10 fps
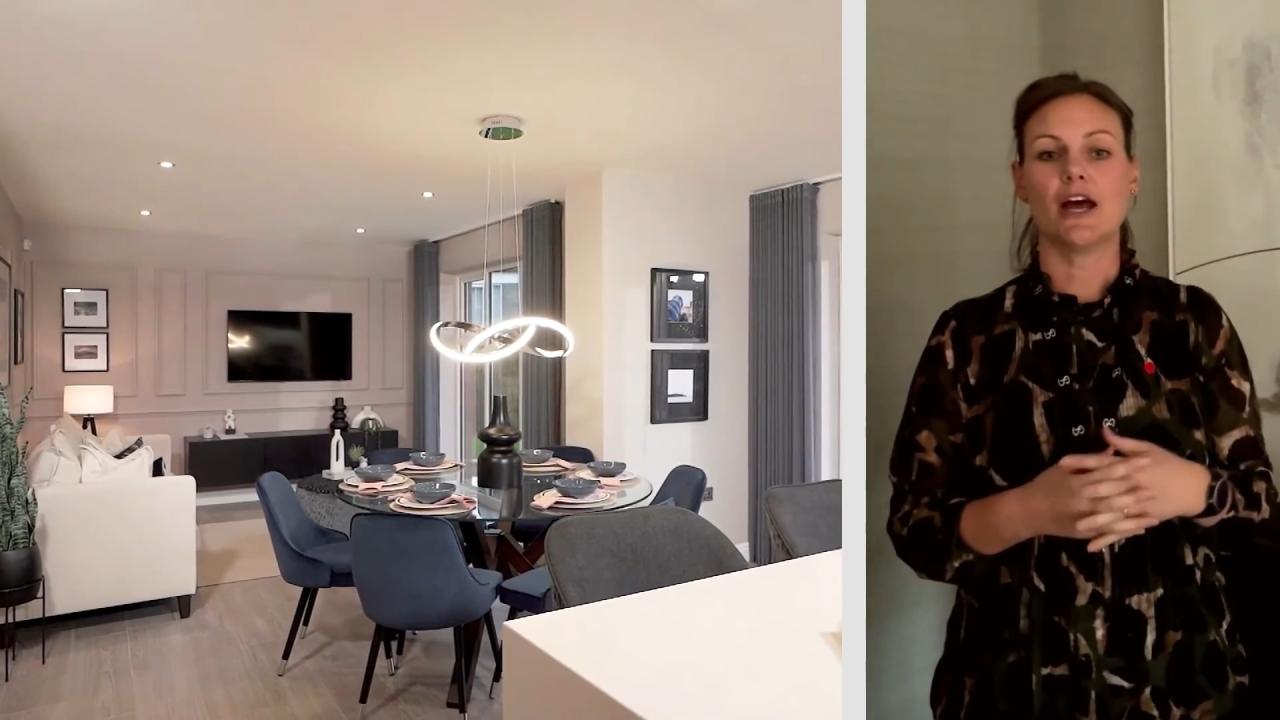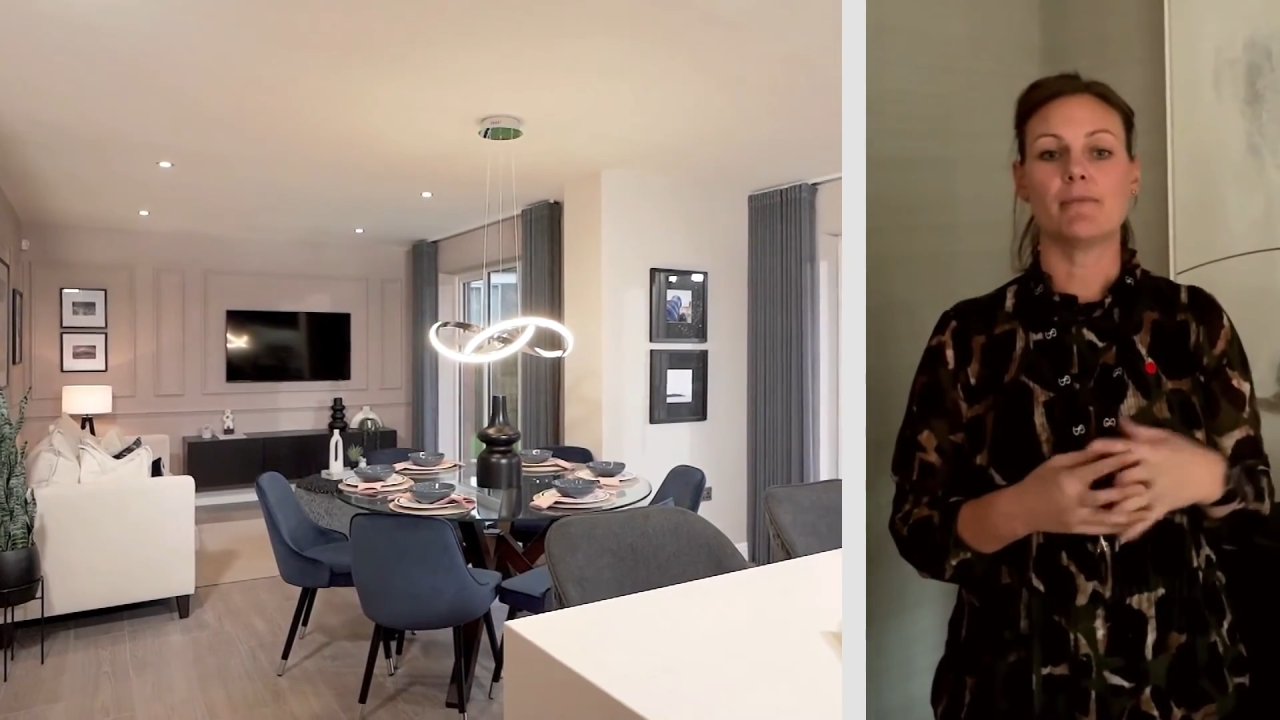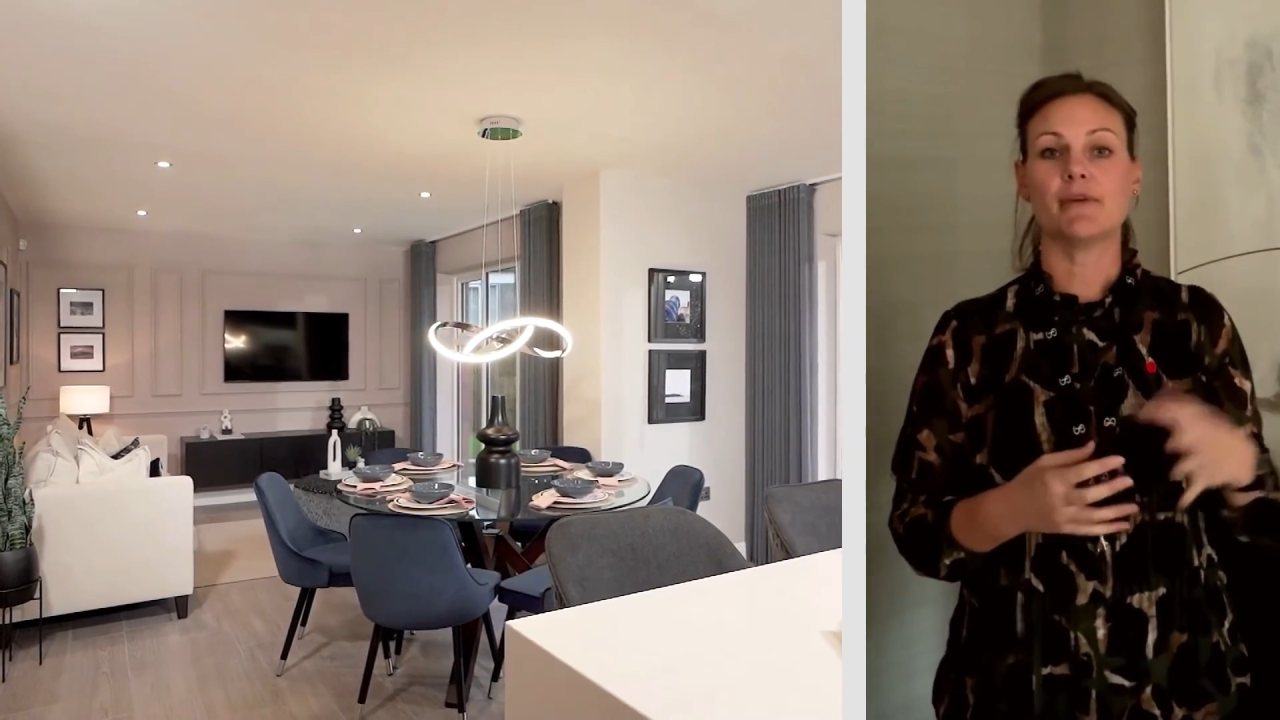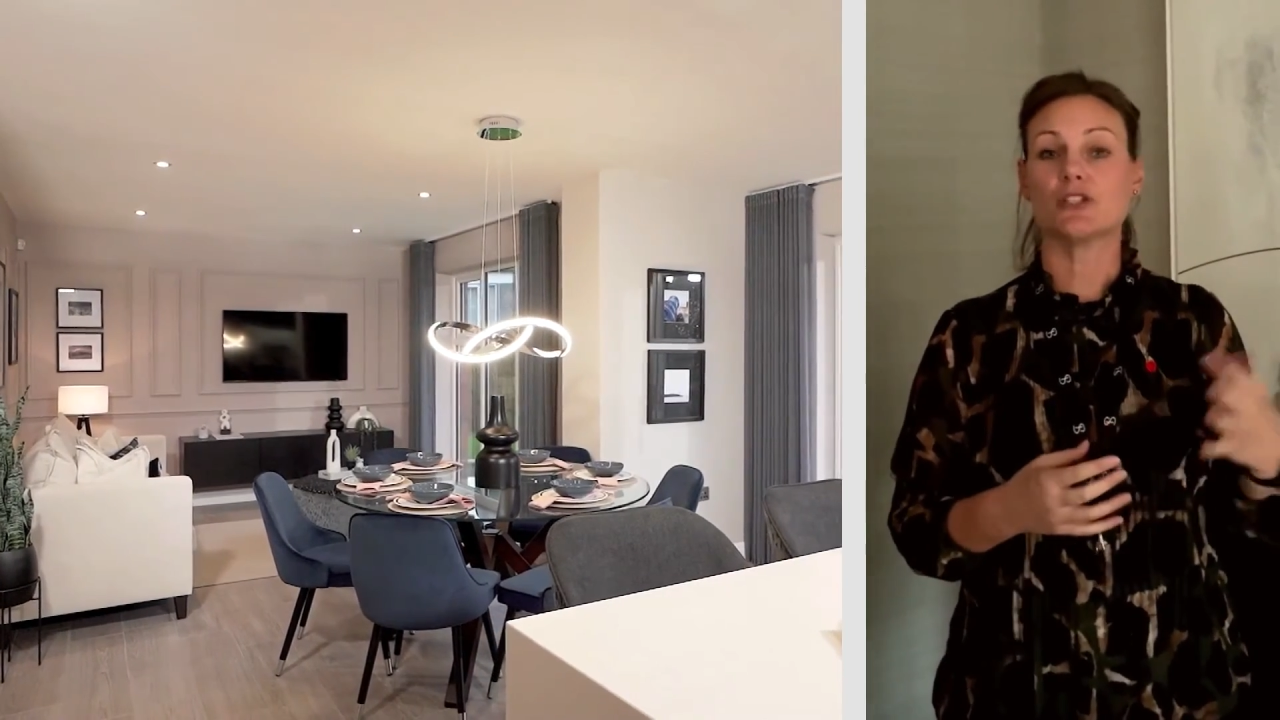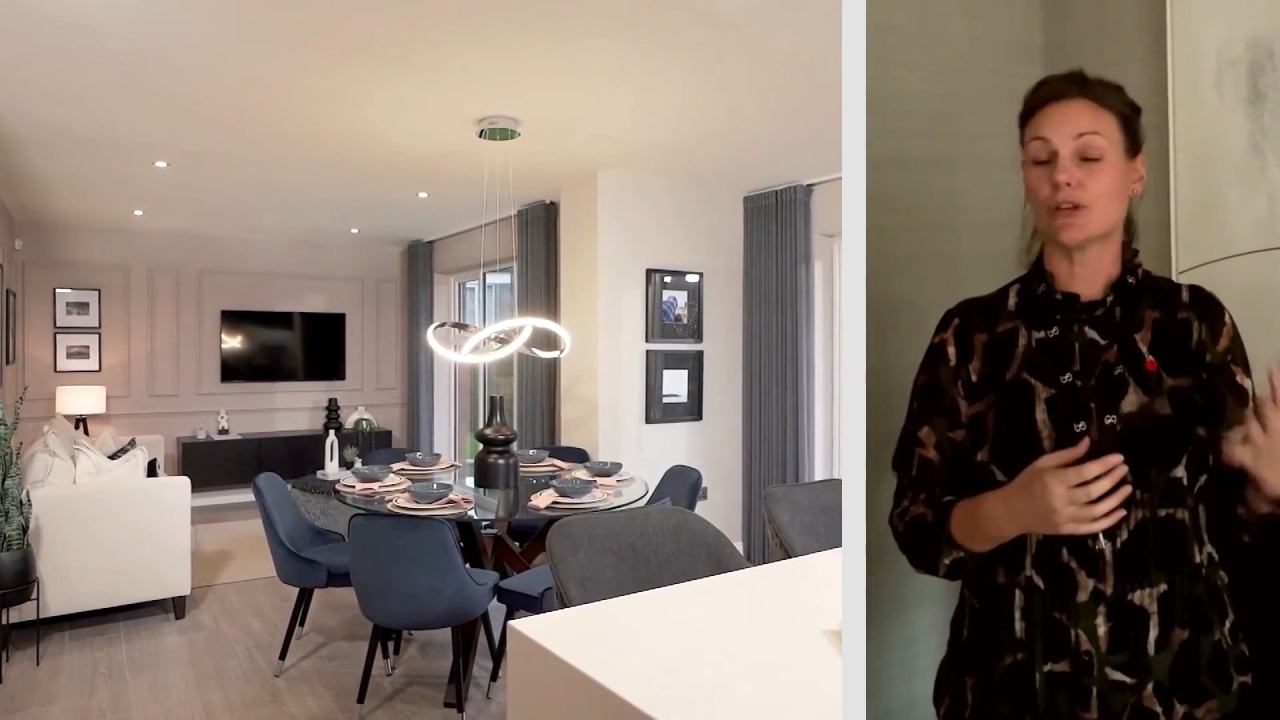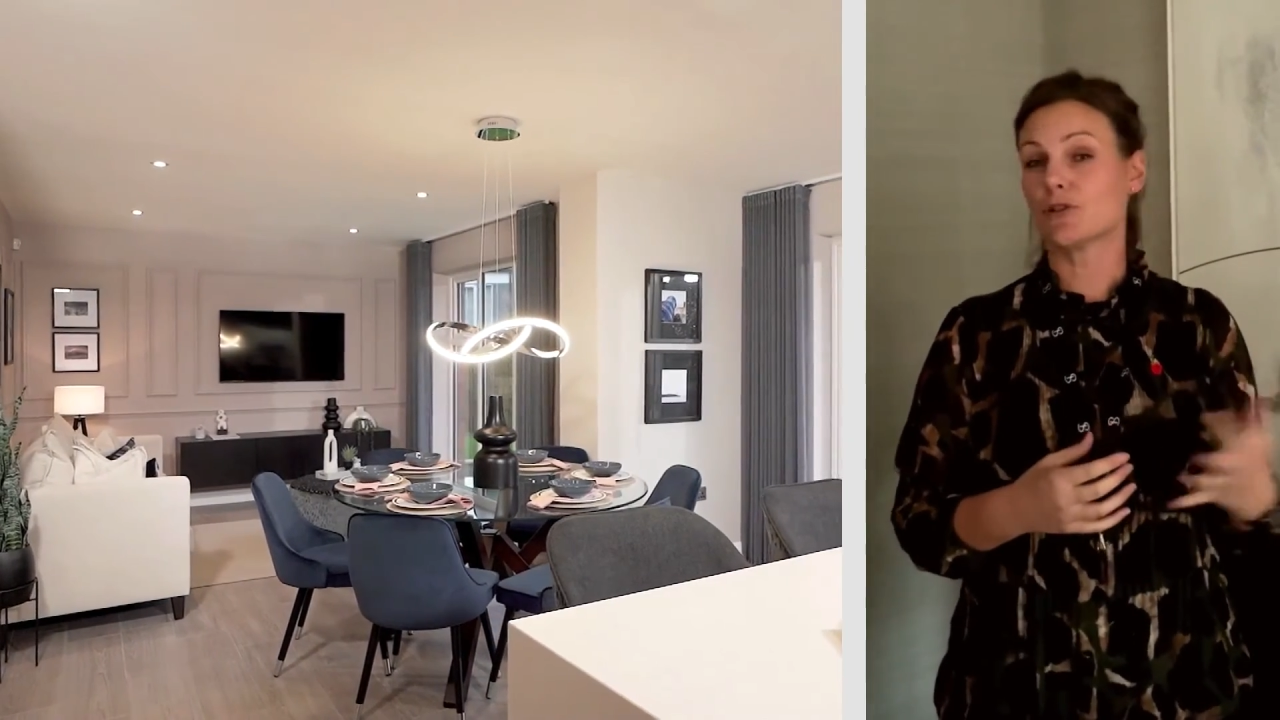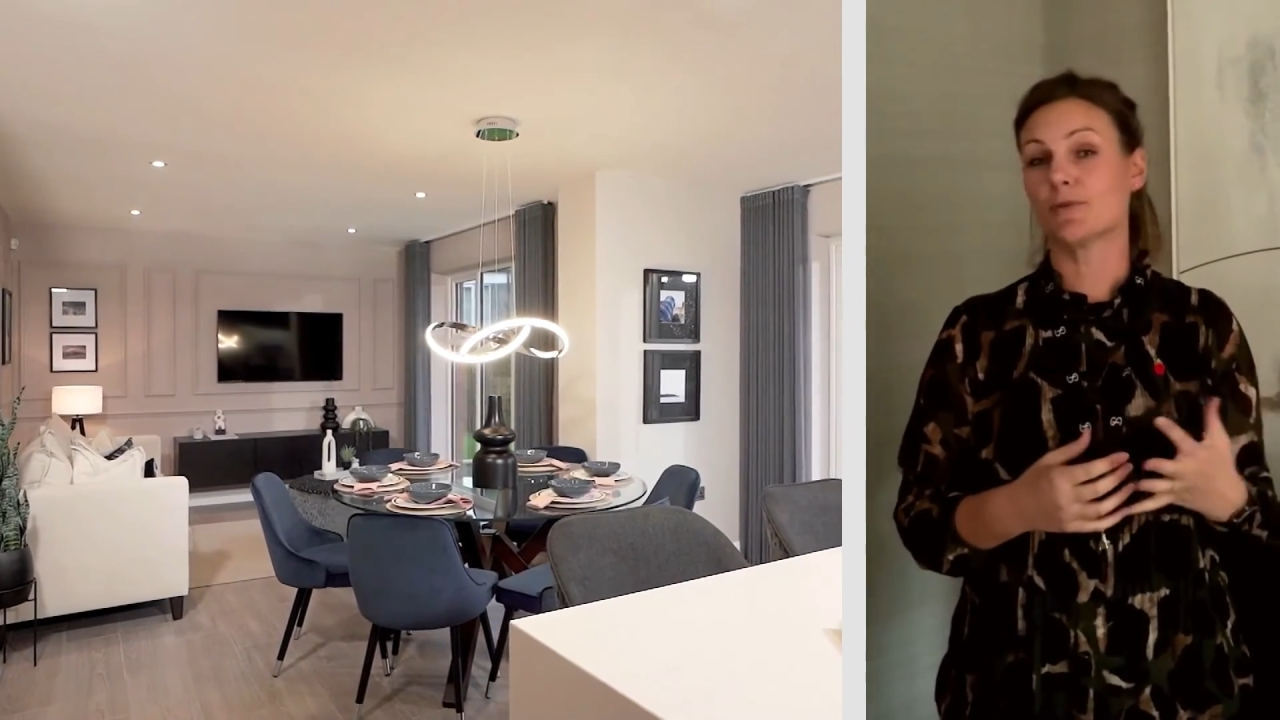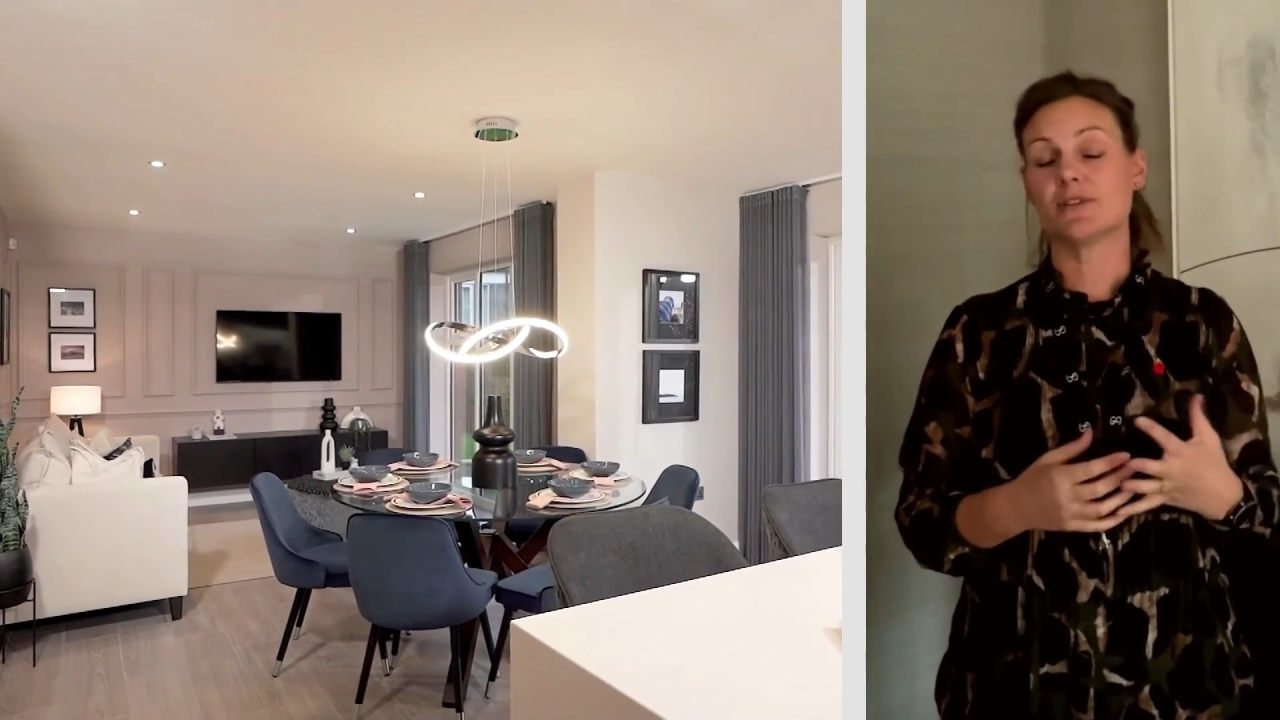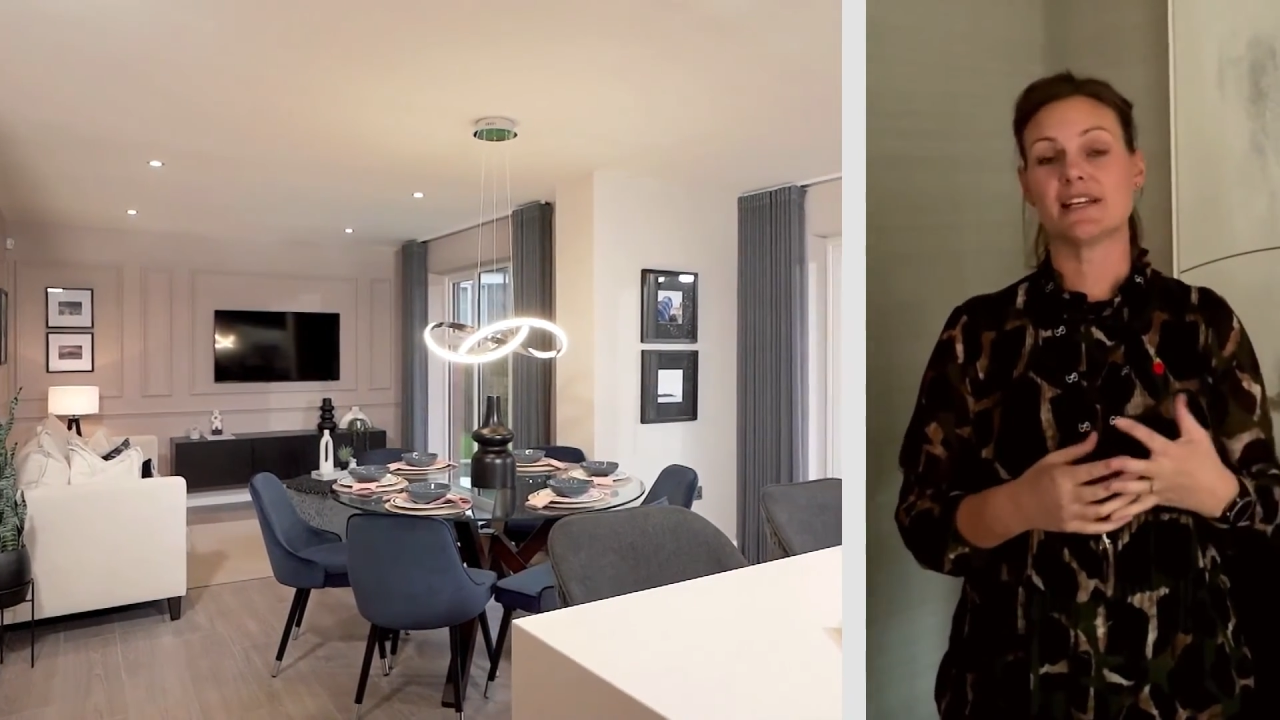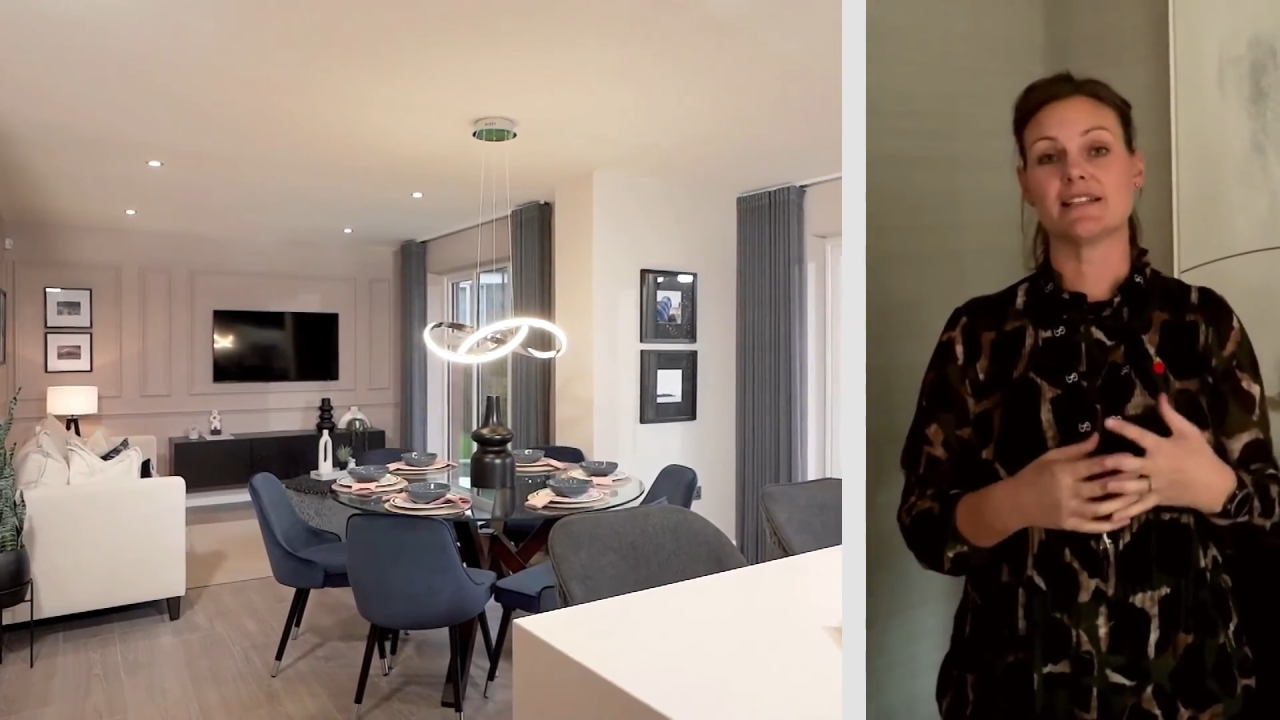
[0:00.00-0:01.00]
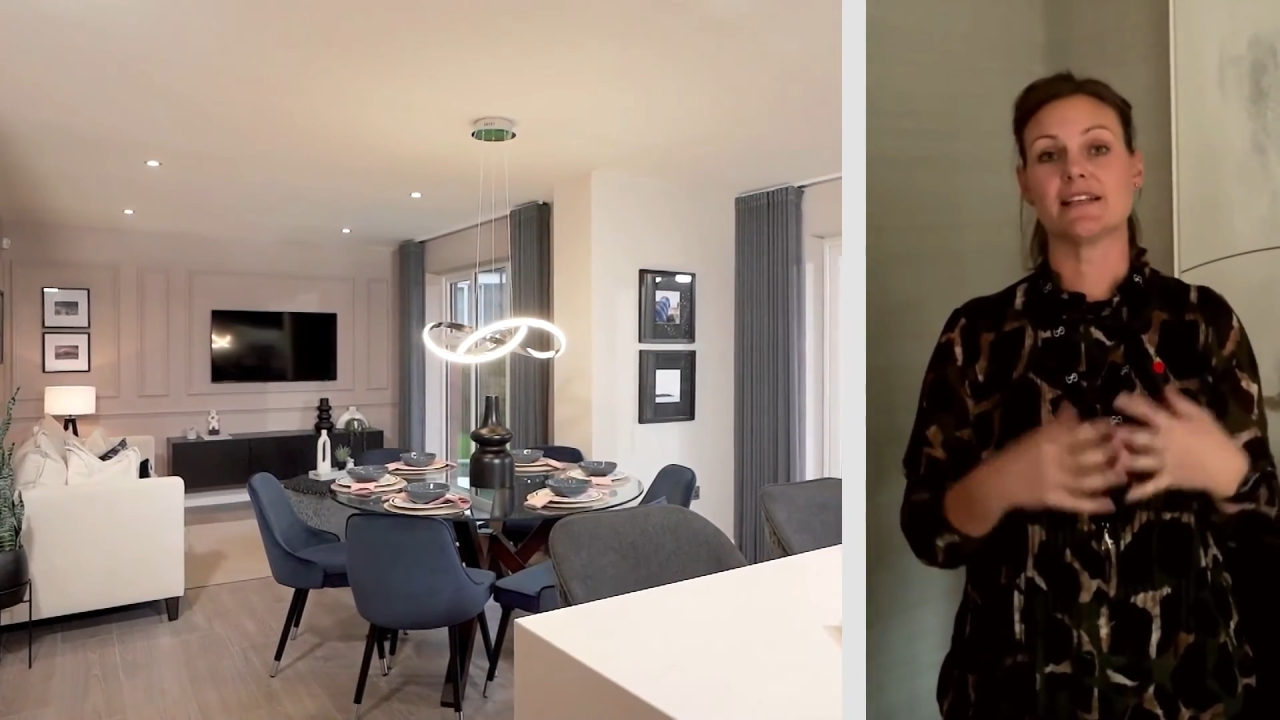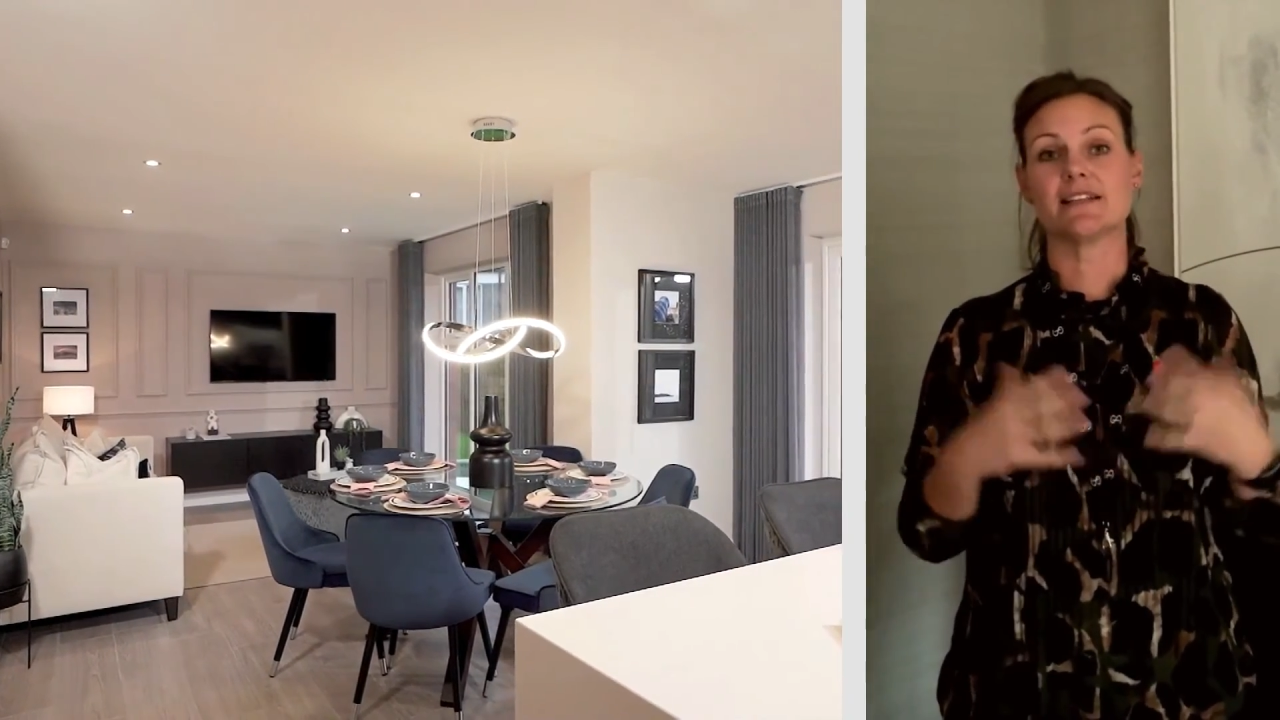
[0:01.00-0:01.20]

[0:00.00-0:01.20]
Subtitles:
Sociable settings,